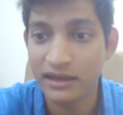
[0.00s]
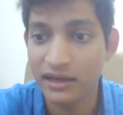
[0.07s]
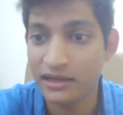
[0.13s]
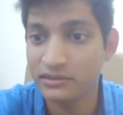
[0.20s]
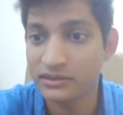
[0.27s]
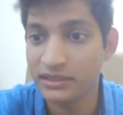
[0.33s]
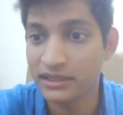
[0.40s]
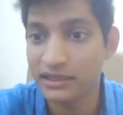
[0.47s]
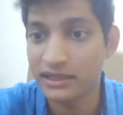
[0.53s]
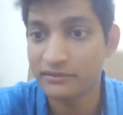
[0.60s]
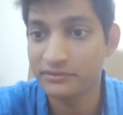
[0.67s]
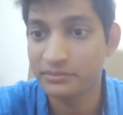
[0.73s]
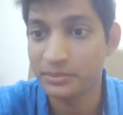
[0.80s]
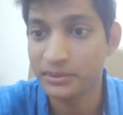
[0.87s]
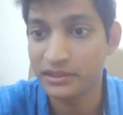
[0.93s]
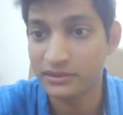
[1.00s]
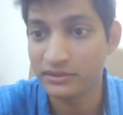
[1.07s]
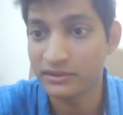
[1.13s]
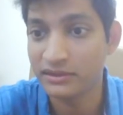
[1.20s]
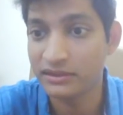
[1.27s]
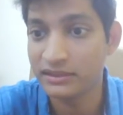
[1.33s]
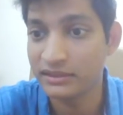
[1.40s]
I don't think I've
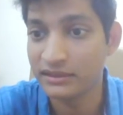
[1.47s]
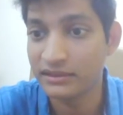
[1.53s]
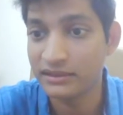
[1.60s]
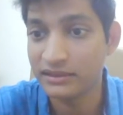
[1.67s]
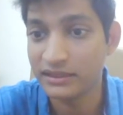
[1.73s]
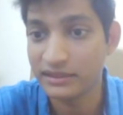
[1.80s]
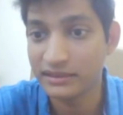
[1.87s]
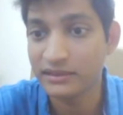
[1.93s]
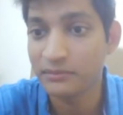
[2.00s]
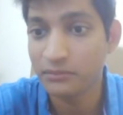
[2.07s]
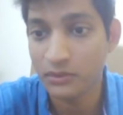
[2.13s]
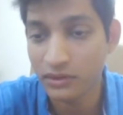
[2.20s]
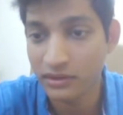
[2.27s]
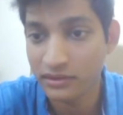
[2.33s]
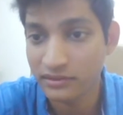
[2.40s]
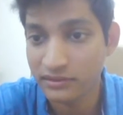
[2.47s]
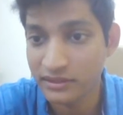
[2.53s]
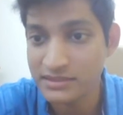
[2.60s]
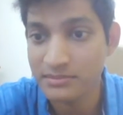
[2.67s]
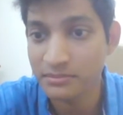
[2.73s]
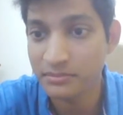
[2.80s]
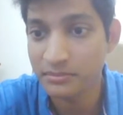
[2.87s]
particularly learned anything more
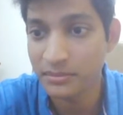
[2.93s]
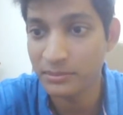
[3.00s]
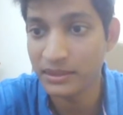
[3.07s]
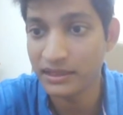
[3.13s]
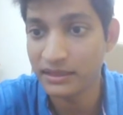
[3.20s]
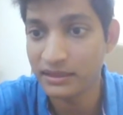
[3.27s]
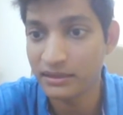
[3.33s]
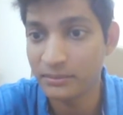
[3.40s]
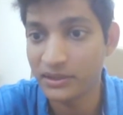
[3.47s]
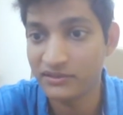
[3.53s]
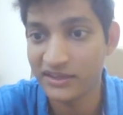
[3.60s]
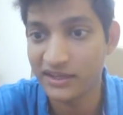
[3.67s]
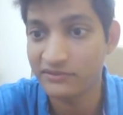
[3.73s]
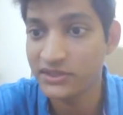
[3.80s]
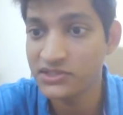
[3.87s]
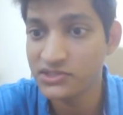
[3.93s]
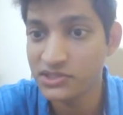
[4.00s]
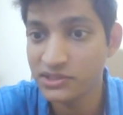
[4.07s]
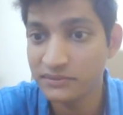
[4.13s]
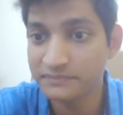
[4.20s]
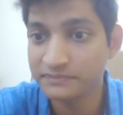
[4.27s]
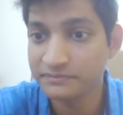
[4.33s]
than maybe a little above average.